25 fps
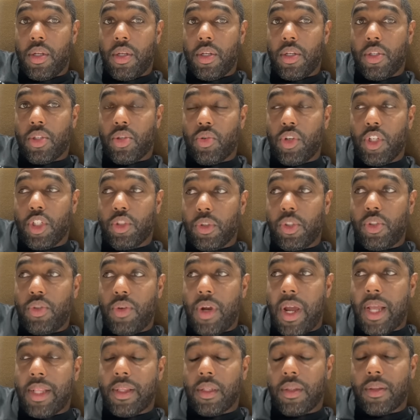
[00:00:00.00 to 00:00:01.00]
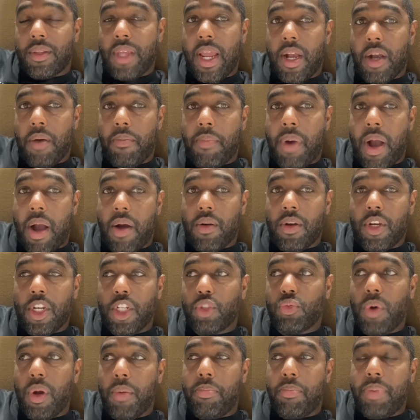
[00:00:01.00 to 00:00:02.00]
So this is what you have to think about, and this
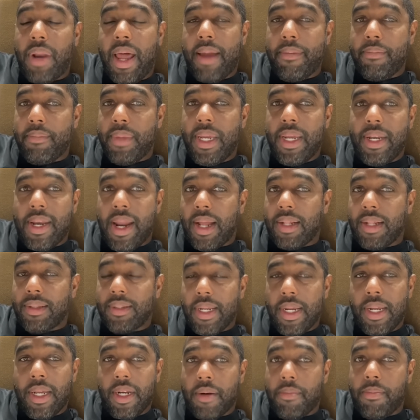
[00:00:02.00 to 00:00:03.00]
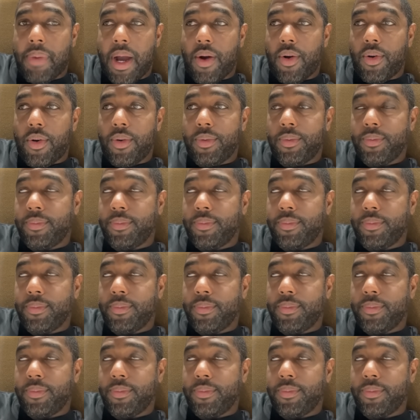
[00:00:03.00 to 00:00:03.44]
is what black men not thinking about.